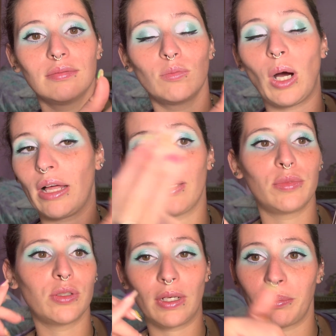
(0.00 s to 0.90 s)
while I'm
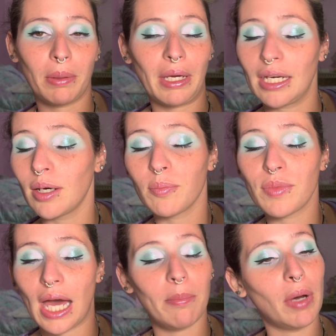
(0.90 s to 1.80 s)
doing my makeup
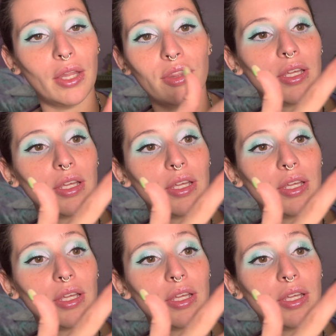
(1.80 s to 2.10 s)
that month.